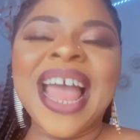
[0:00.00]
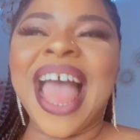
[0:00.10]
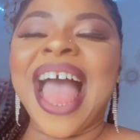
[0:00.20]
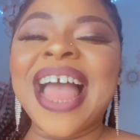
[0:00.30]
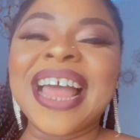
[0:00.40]

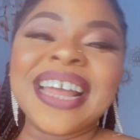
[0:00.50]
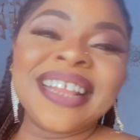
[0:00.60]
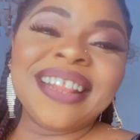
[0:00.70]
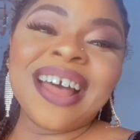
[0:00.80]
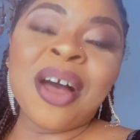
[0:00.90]

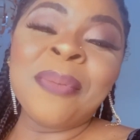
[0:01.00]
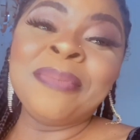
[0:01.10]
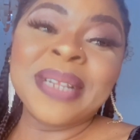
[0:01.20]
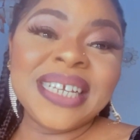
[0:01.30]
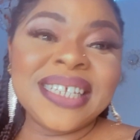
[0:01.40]
and
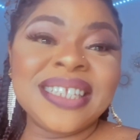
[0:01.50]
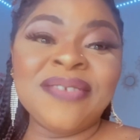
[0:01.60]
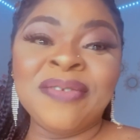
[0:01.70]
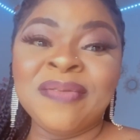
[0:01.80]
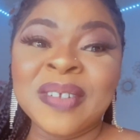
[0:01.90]
please,
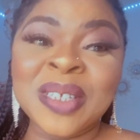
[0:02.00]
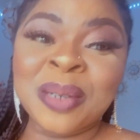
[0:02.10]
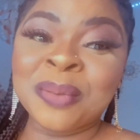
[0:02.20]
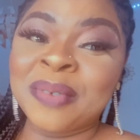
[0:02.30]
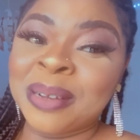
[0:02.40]
if you've not
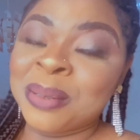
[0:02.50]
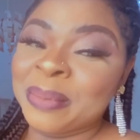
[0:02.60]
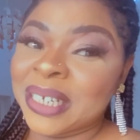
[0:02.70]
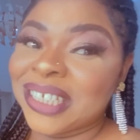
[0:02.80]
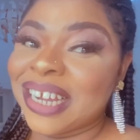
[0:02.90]
subscribed to
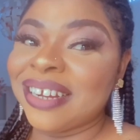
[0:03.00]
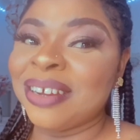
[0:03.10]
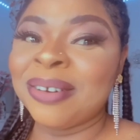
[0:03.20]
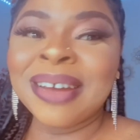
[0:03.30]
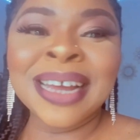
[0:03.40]
my
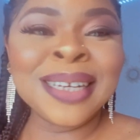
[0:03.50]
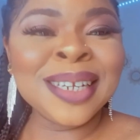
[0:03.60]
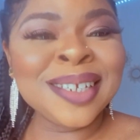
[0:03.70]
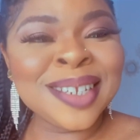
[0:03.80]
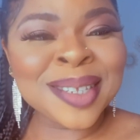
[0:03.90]
channel,
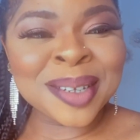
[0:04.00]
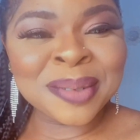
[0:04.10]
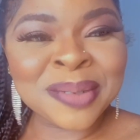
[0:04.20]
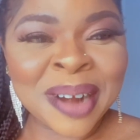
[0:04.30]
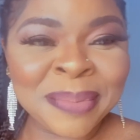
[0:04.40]
kindly hit the
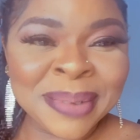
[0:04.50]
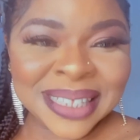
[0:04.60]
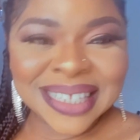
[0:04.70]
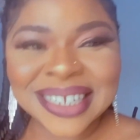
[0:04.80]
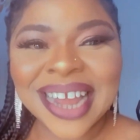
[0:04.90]
subscribe
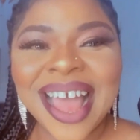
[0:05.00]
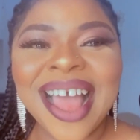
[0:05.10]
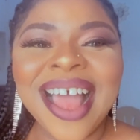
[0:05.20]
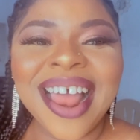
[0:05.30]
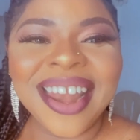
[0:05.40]
button,
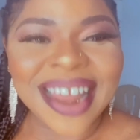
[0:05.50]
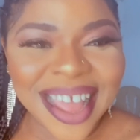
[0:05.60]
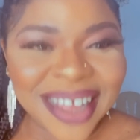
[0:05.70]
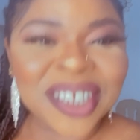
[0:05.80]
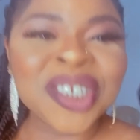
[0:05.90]

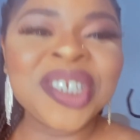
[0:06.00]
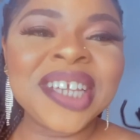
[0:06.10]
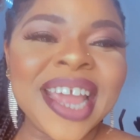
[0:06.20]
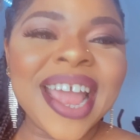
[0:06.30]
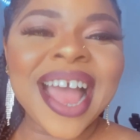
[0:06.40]
like,
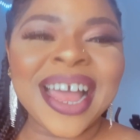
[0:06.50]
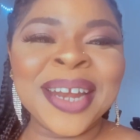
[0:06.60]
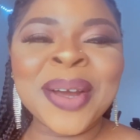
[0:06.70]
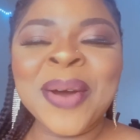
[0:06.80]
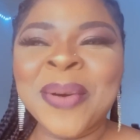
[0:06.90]
share
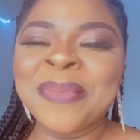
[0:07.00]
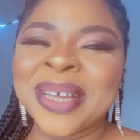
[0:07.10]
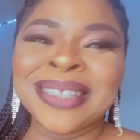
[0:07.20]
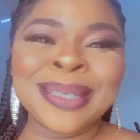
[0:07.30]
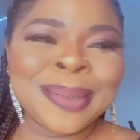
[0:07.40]
and comment.